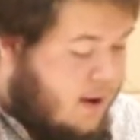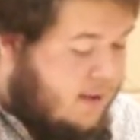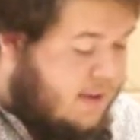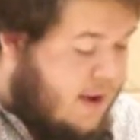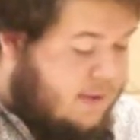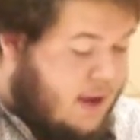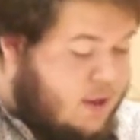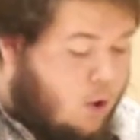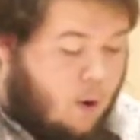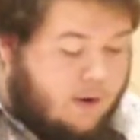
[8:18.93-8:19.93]
It says, "In the
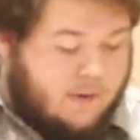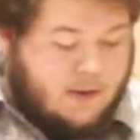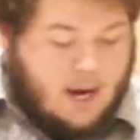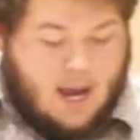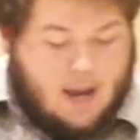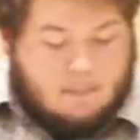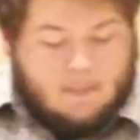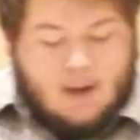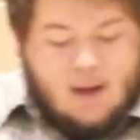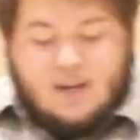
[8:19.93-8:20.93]
course of time,
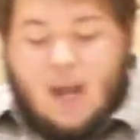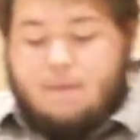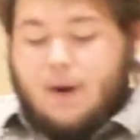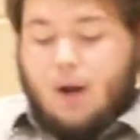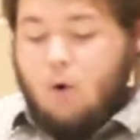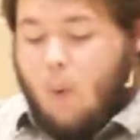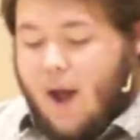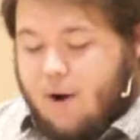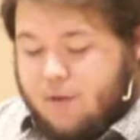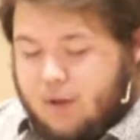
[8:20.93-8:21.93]
David
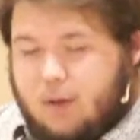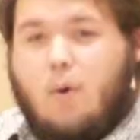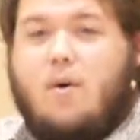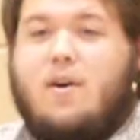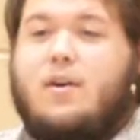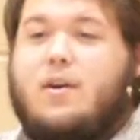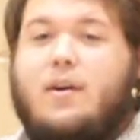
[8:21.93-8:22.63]
inquired the Lord."